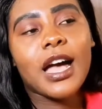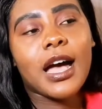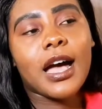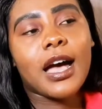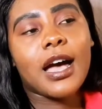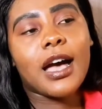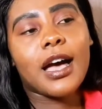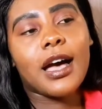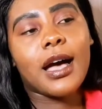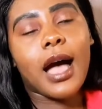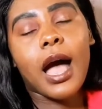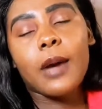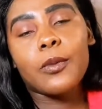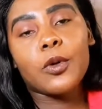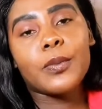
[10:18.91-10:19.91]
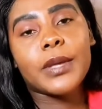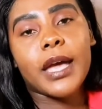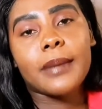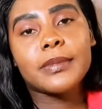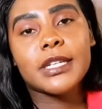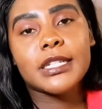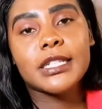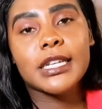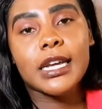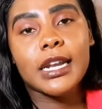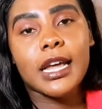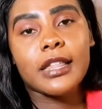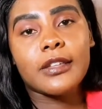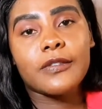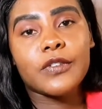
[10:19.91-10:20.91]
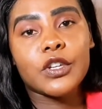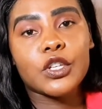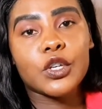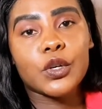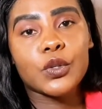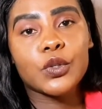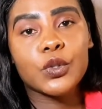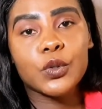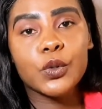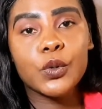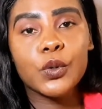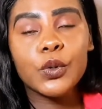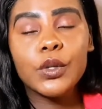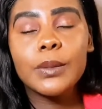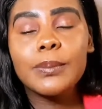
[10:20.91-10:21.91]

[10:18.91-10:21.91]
I will be updating another video soon.